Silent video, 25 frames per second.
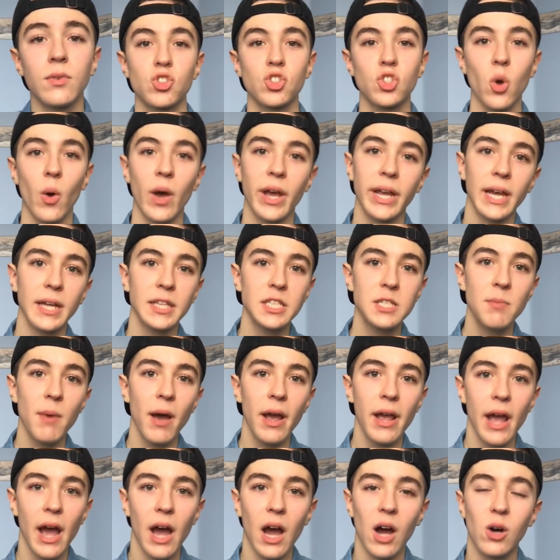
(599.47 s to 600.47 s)
So I get to
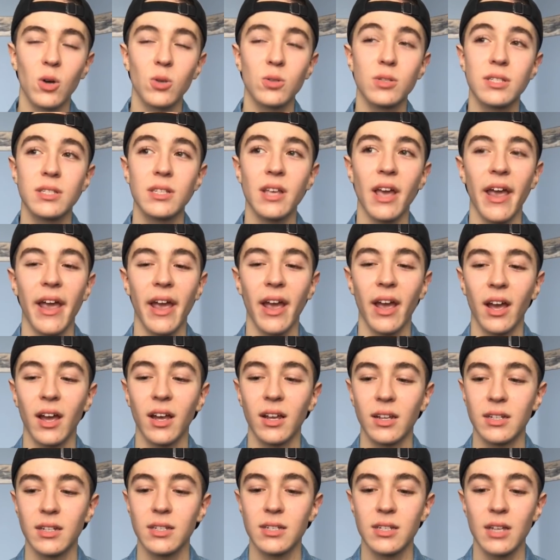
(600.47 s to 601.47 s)
my house
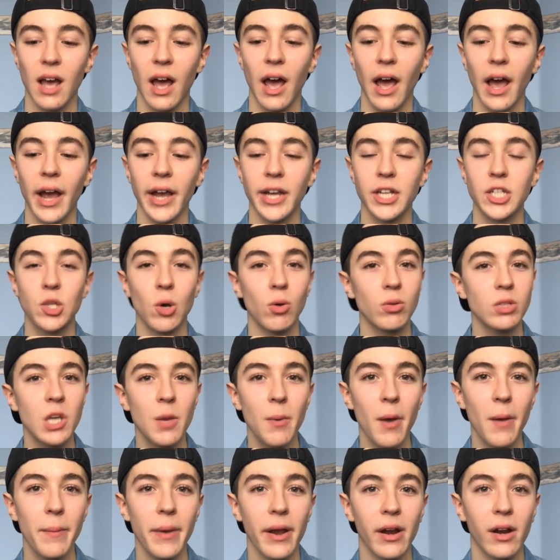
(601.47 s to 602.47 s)
and I don't tell
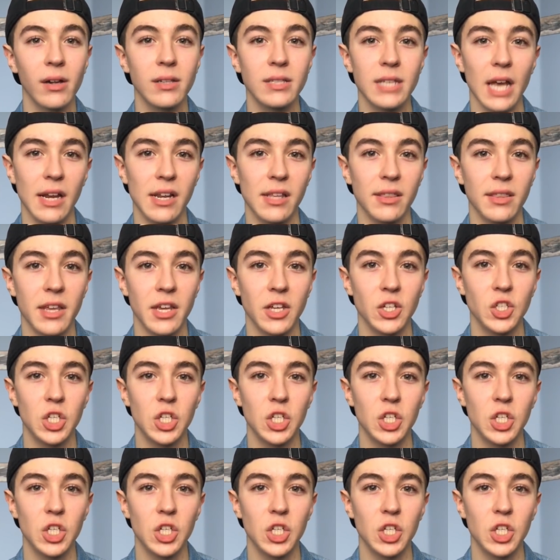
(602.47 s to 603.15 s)
my parents anything